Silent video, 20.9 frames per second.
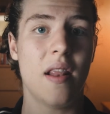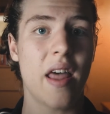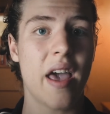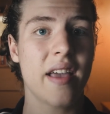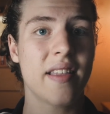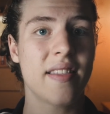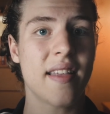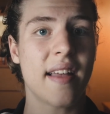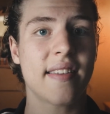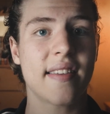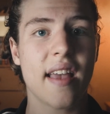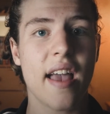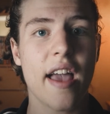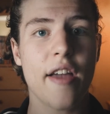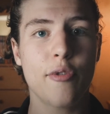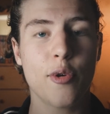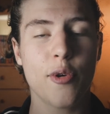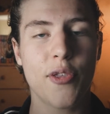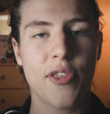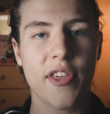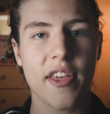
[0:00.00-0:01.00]
Like that,
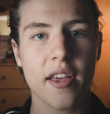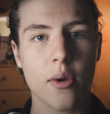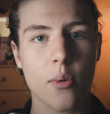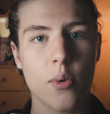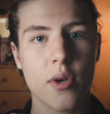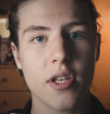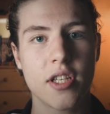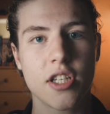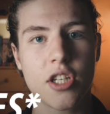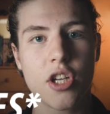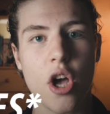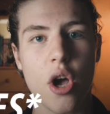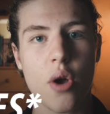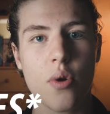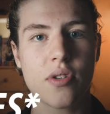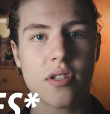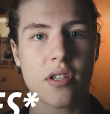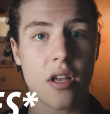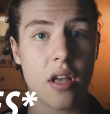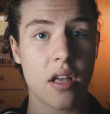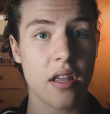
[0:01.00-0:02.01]
everything which
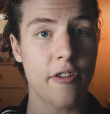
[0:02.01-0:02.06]
goes